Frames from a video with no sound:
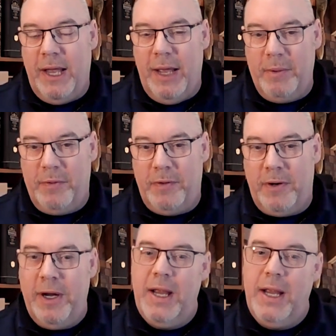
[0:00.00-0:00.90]
before,
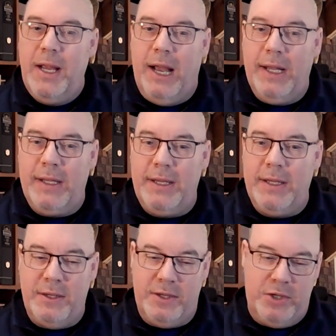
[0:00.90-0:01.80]
and
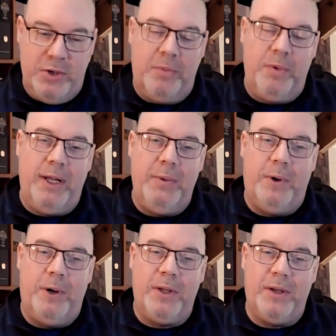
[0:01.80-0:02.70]
show them really
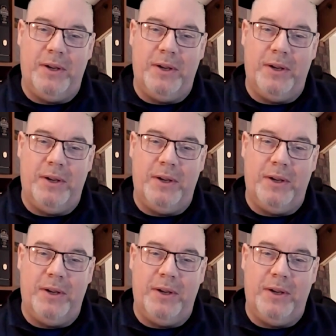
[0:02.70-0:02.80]
what